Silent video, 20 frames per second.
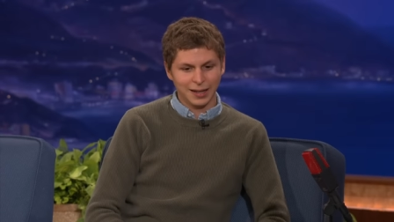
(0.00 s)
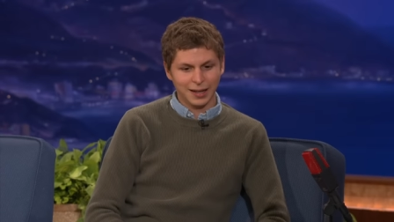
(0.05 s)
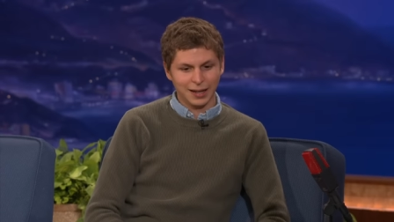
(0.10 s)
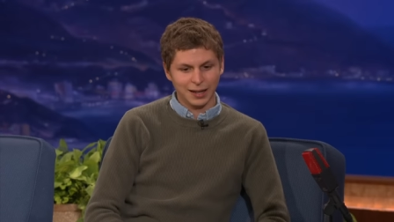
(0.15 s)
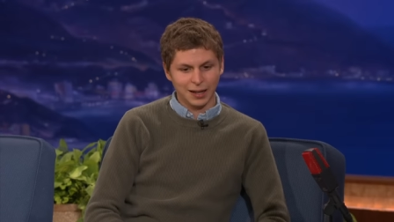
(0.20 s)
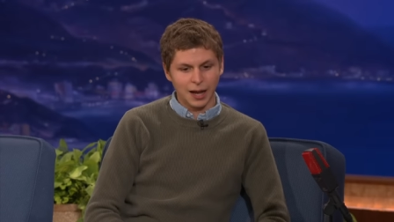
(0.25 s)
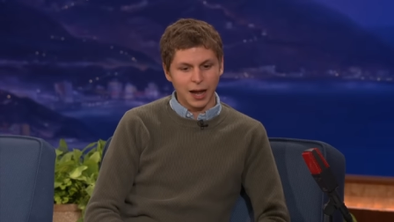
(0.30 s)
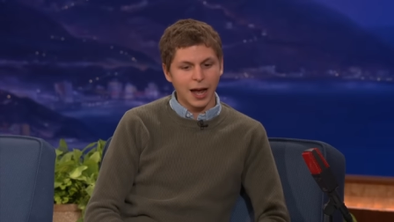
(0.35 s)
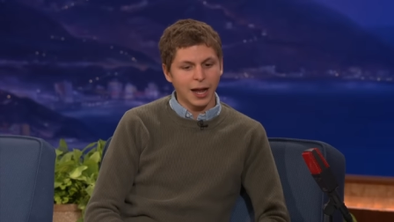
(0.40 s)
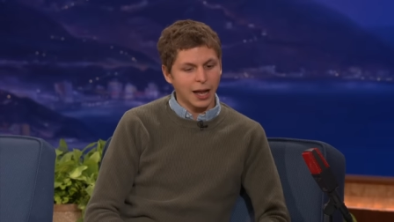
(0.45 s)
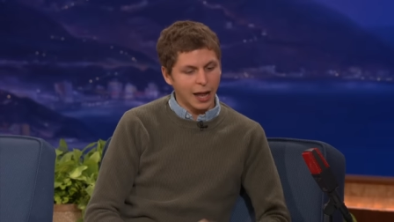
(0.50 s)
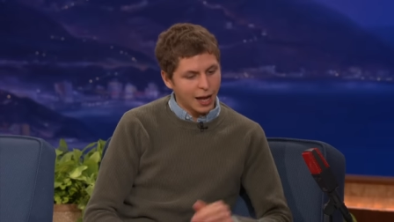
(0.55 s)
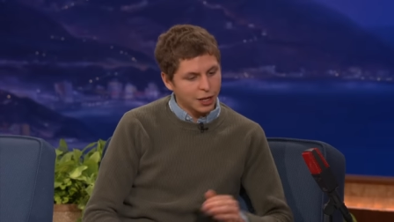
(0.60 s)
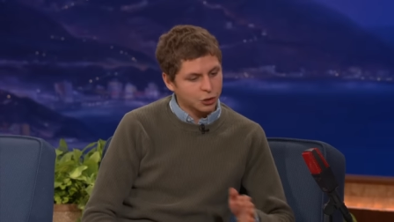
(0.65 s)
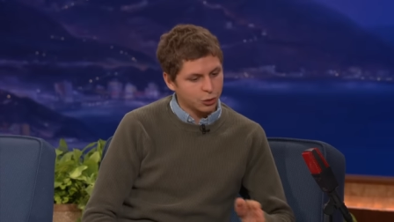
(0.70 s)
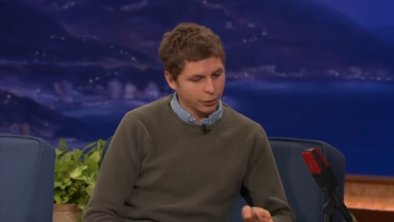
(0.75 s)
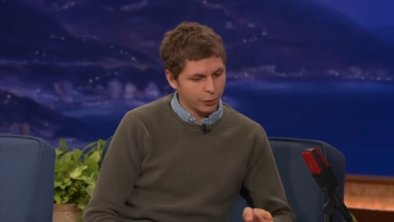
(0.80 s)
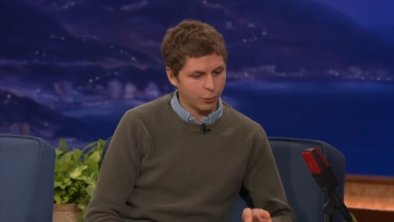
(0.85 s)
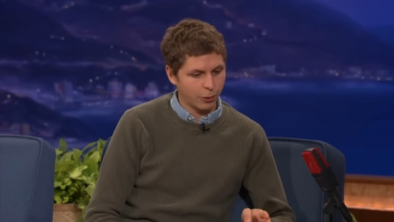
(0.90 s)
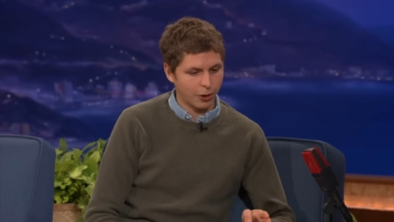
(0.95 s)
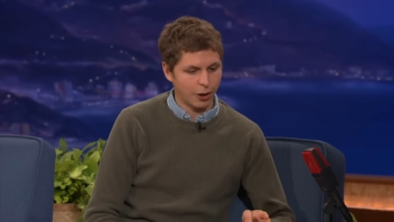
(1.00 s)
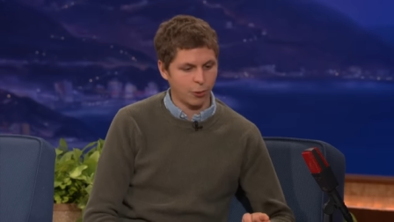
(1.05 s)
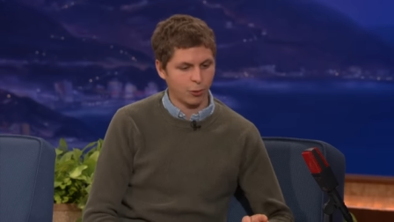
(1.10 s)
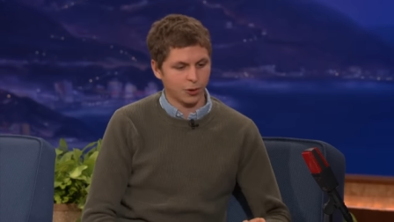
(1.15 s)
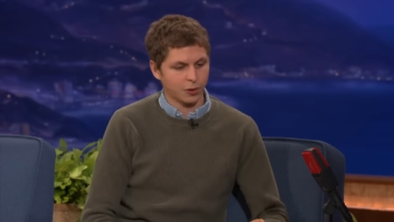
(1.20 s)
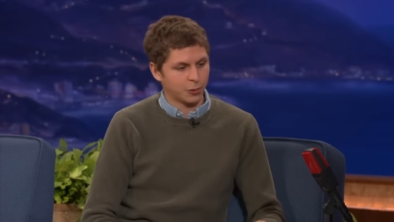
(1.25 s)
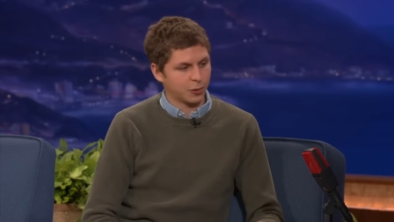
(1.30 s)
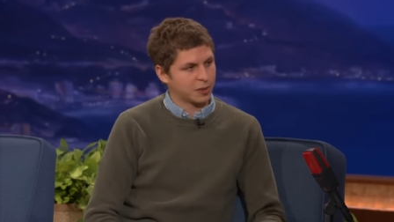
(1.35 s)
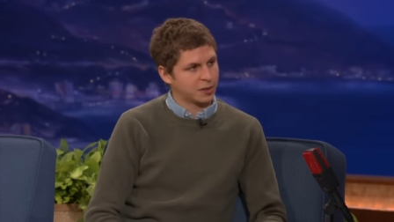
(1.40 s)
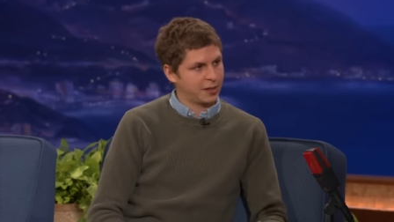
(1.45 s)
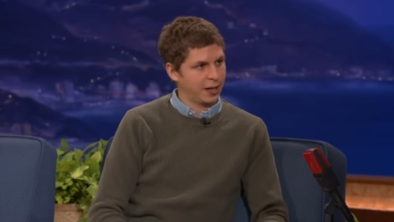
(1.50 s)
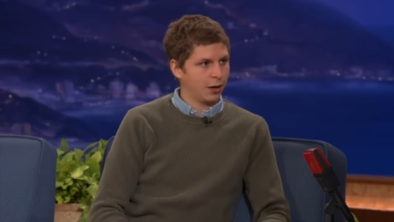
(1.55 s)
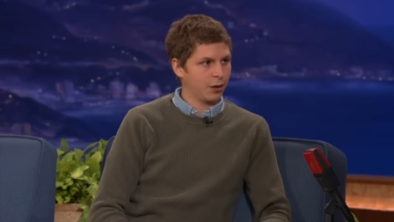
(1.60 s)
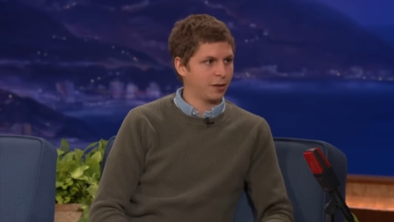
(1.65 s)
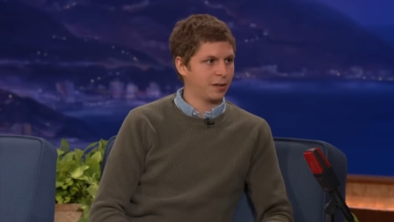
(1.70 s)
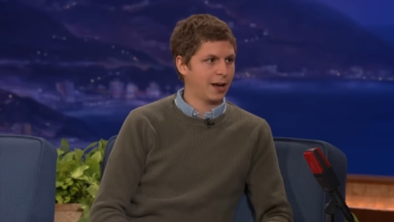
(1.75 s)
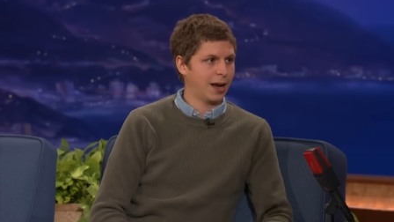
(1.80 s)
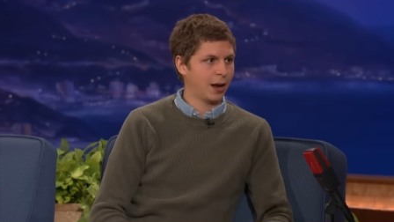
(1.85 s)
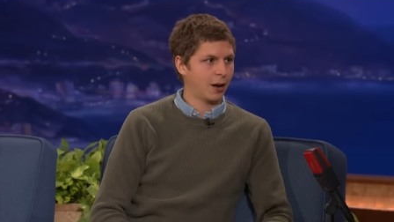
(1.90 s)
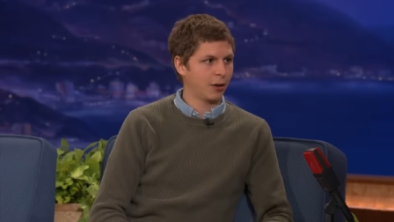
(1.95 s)
Uh, actually, where I was was
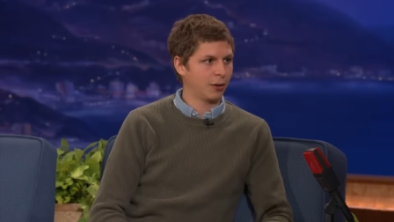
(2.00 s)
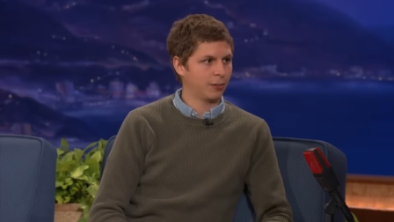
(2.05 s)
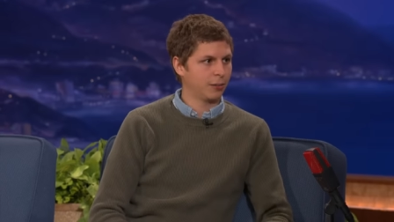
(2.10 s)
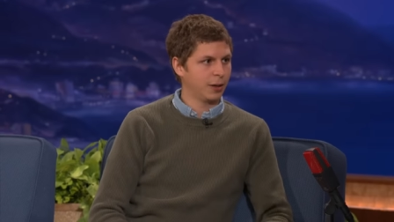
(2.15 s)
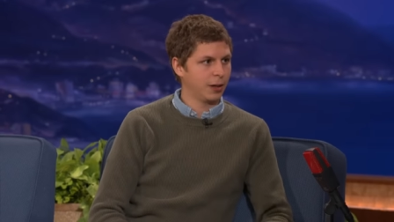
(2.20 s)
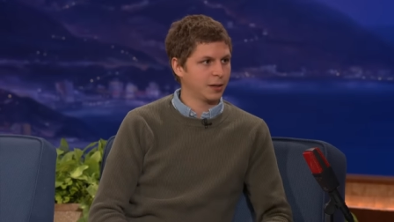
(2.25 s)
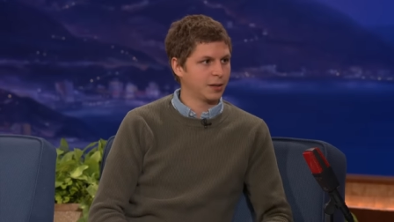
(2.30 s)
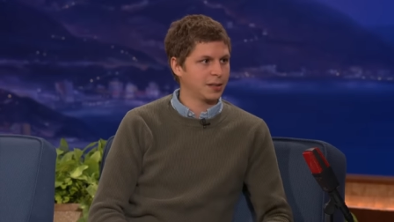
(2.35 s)
downtown,